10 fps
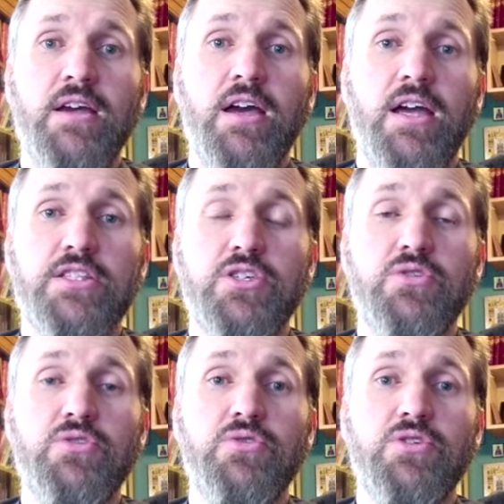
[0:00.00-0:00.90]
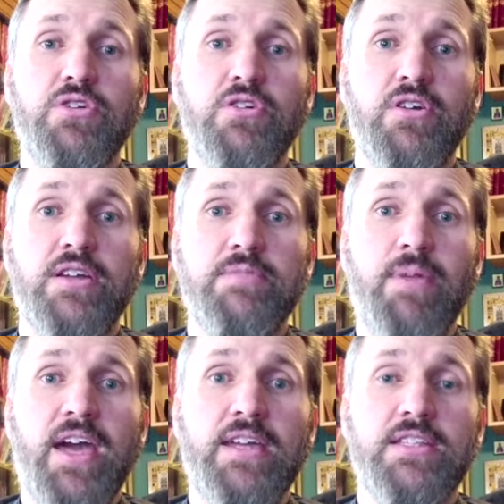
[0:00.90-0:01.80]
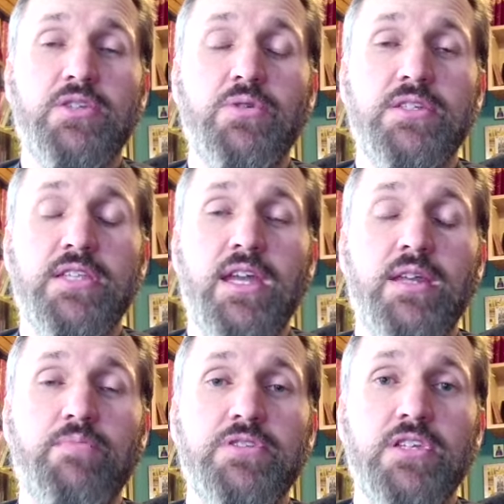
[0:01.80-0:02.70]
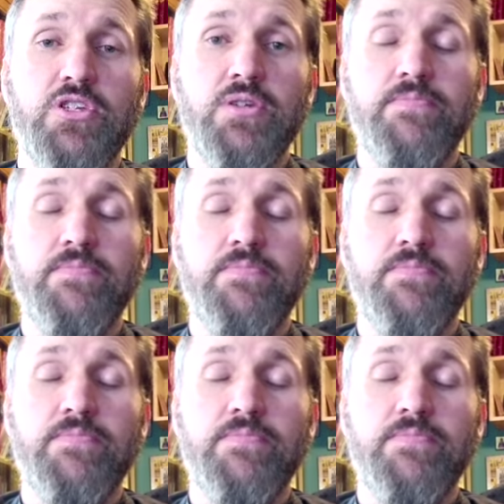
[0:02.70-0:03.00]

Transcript: until you're back into a standing position.